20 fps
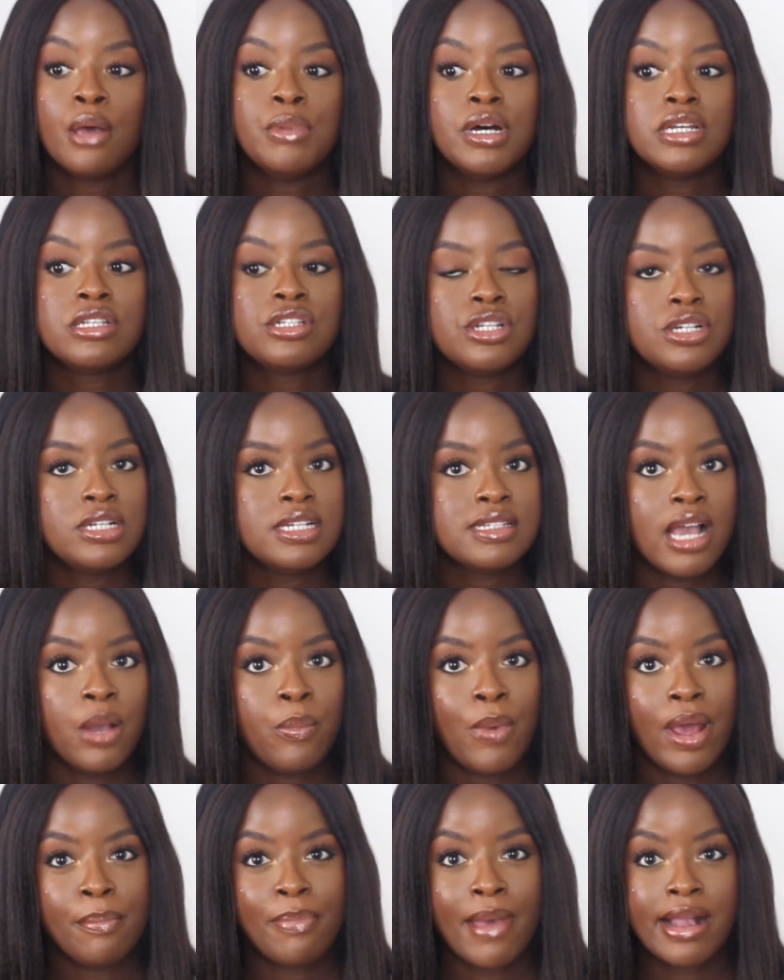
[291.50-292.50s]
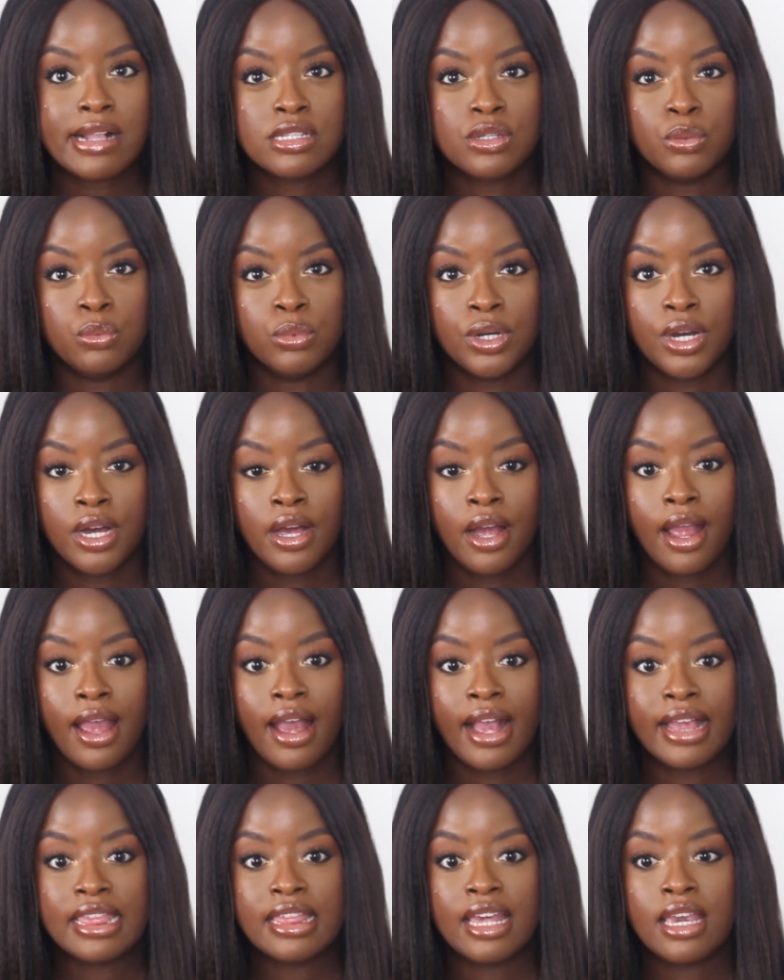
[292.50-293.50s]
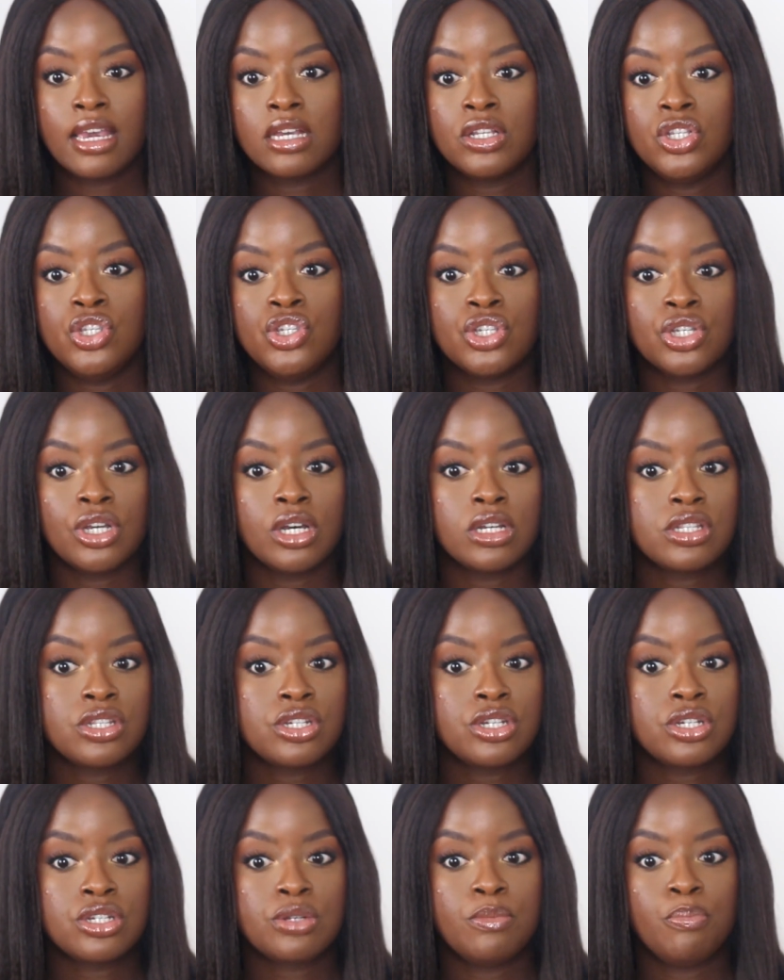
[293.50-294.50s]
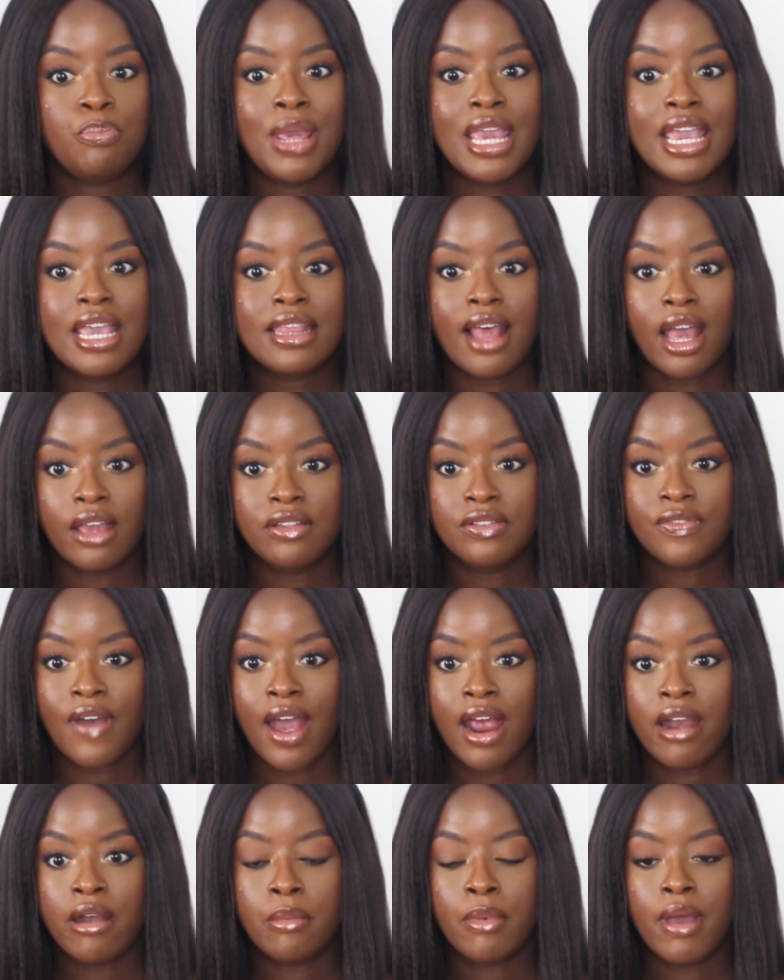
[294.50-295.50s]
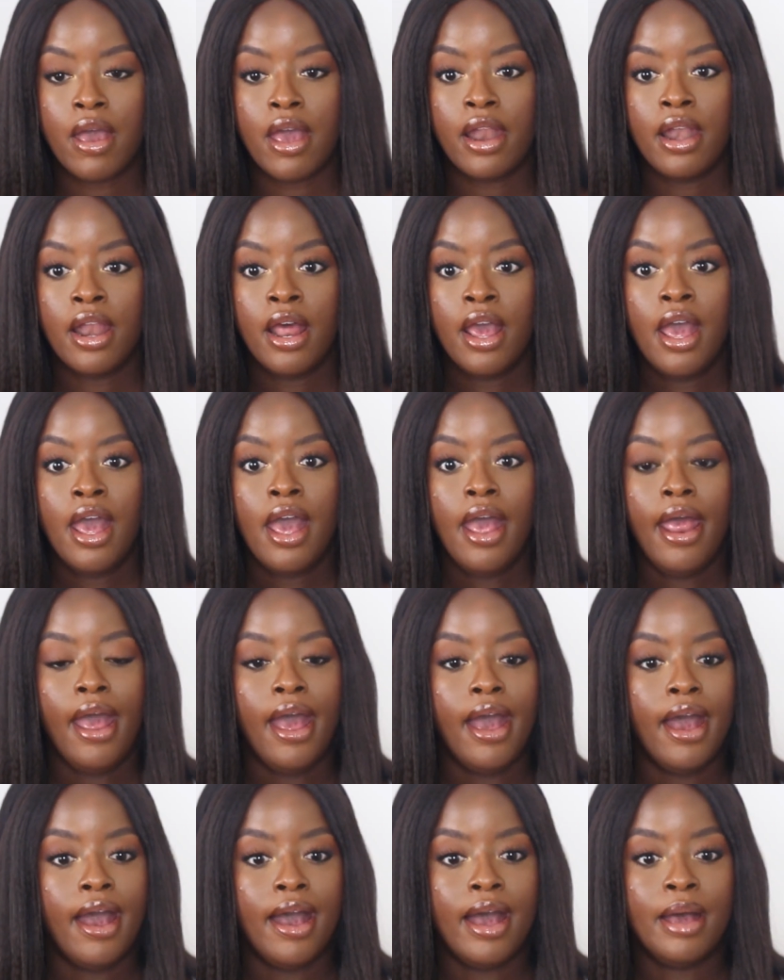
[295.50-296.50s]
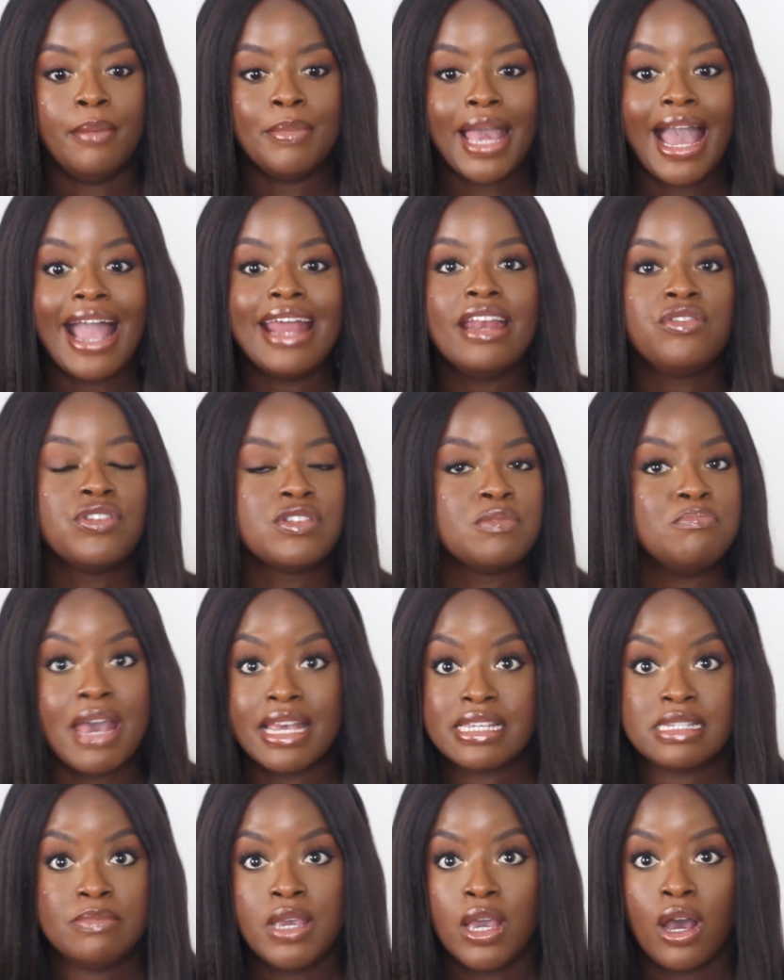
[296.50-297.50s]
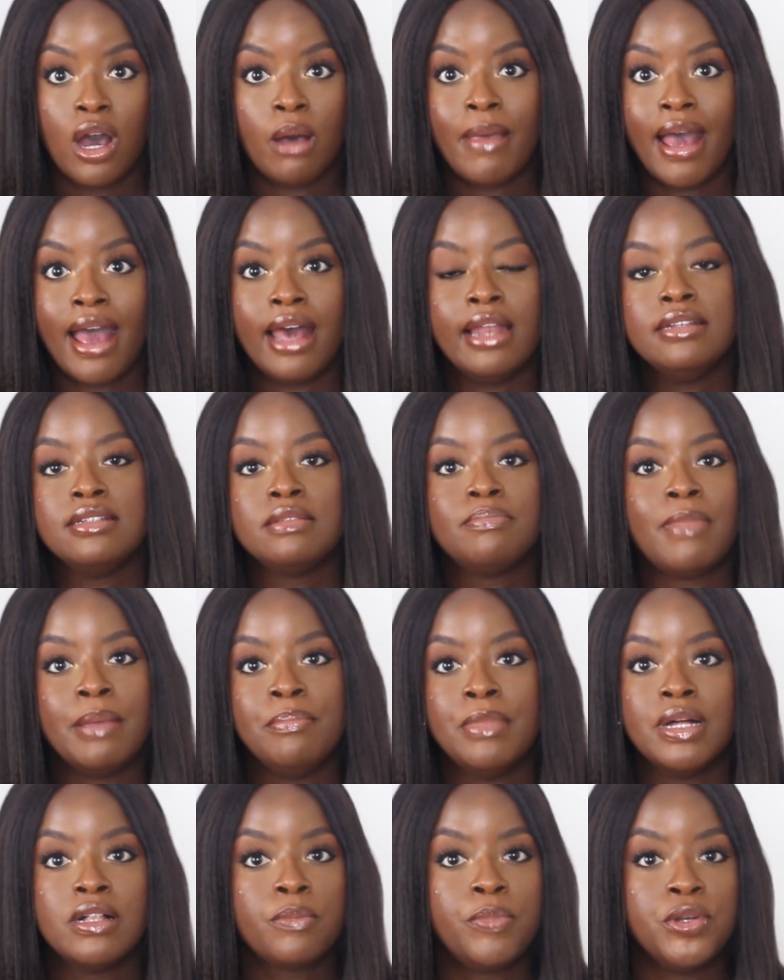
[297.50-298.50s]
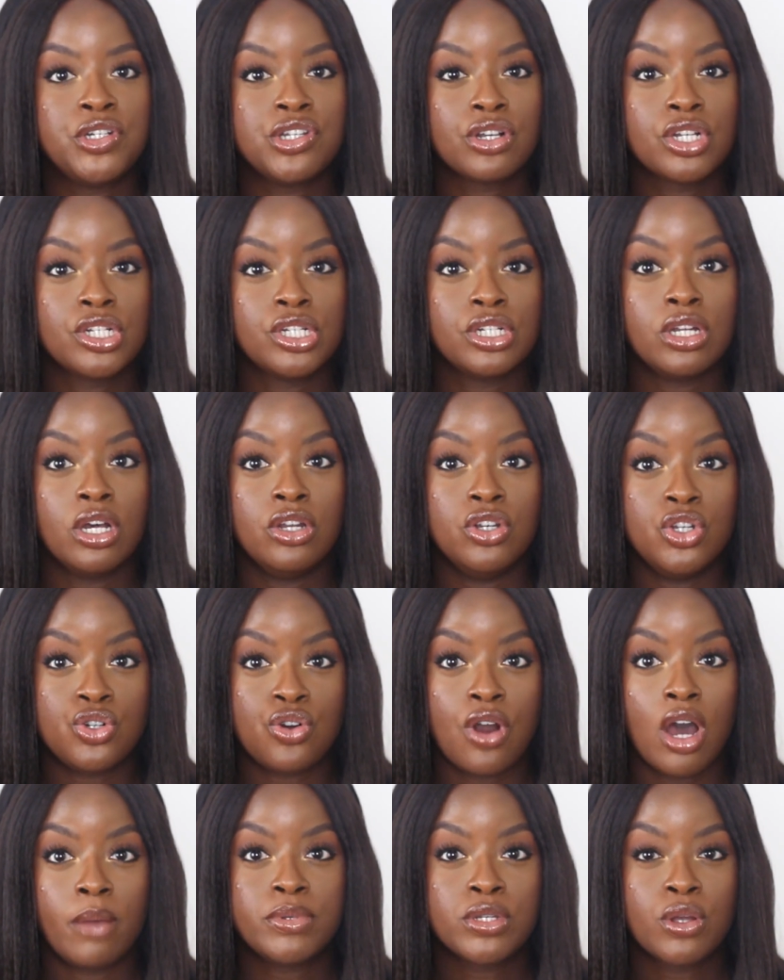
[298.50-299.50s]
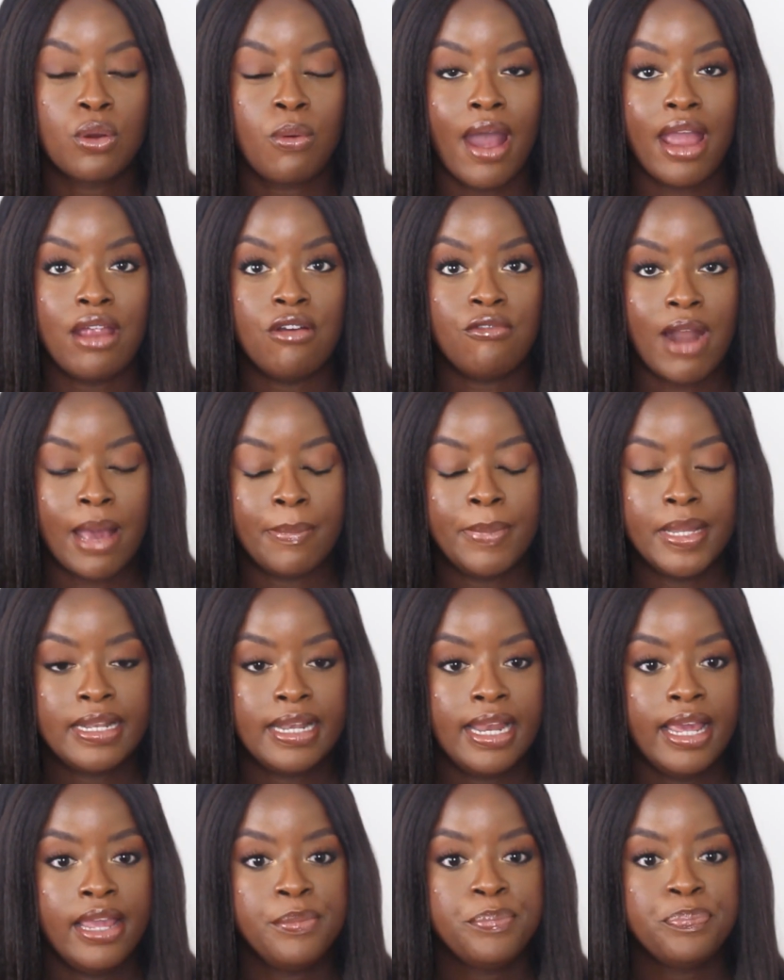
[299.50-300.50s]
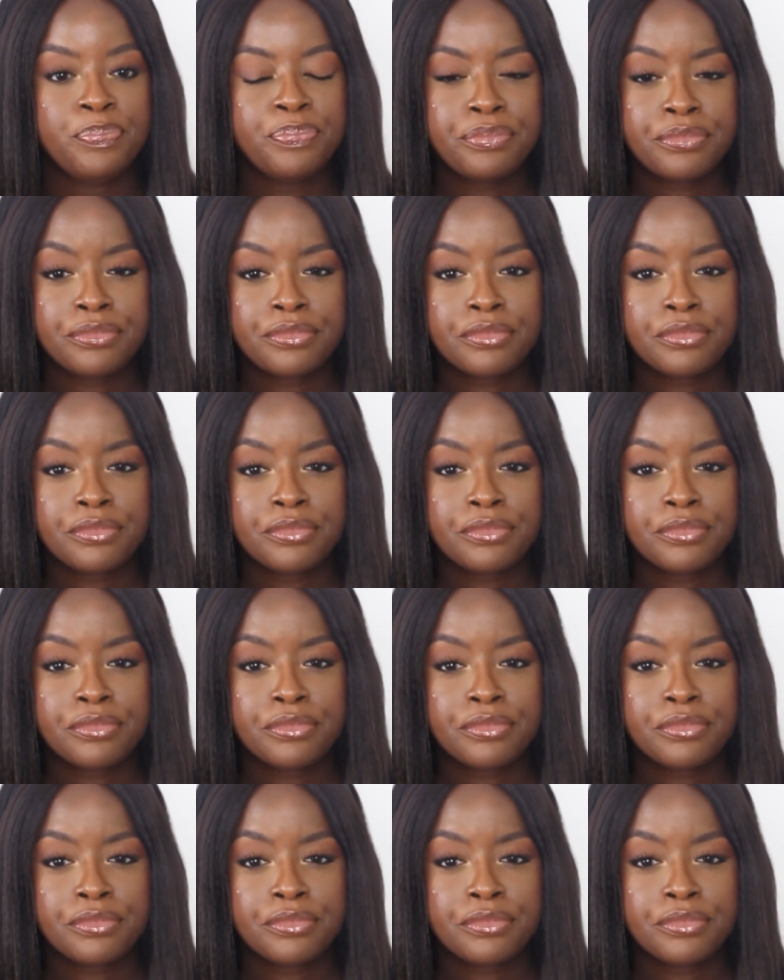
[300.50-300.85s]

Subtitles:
But as soon as I went back to work, I think just being in that environment, kind of just messed me up, and my milk production dropped quite rapidly.